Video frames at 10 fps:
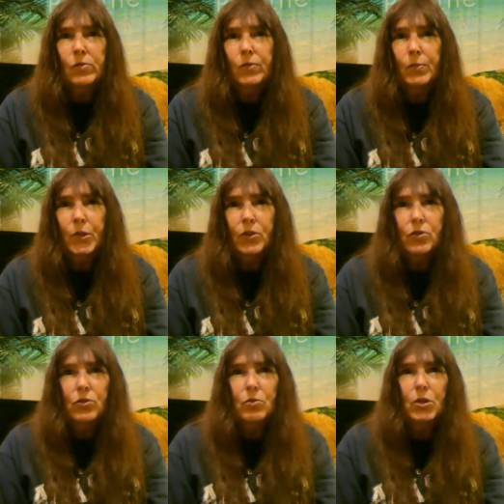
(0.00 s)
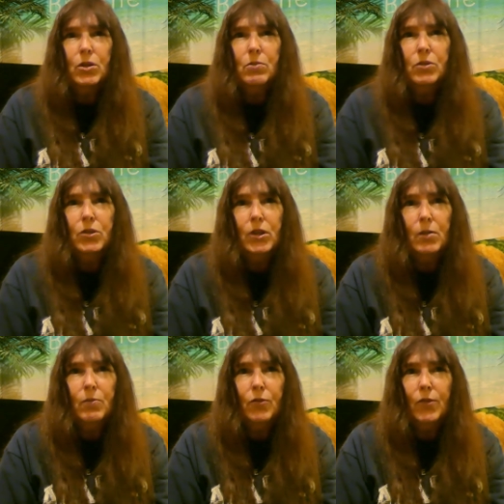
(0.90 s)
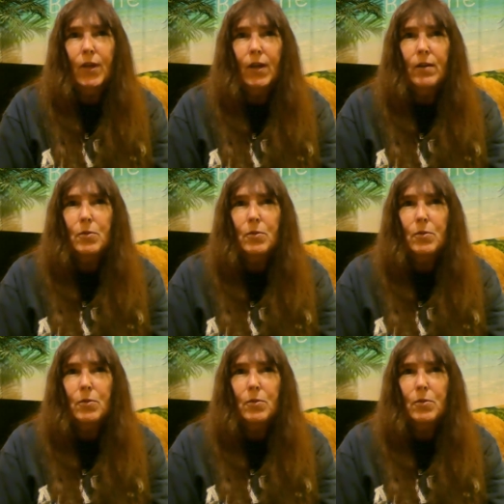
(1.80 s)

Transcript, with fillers: I'm not sure what you would look up for that.